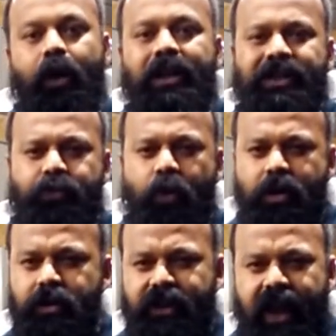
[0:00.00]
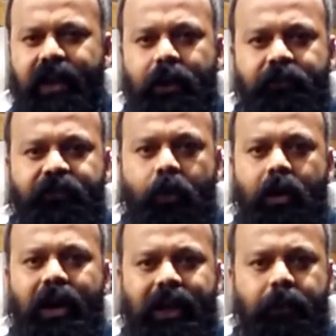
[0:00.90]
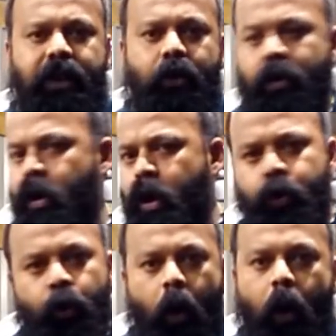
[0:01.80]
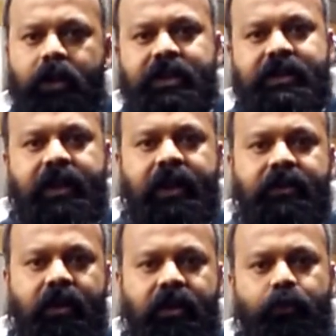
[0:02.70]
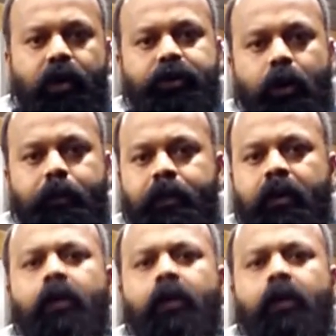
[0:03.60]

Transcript: So I just want to thank him letting me do all these things at his workshop.